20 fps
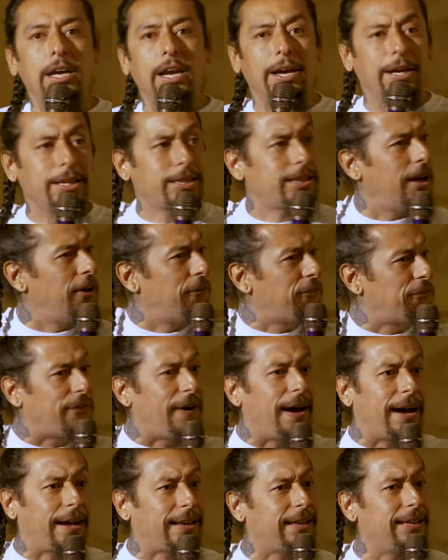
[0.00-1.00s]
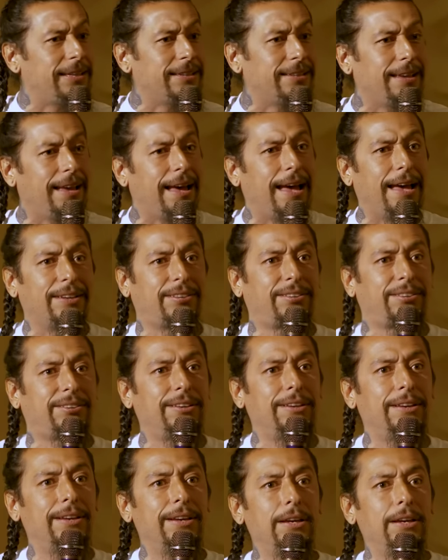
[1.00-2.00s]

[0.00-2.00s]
What the fuck is this?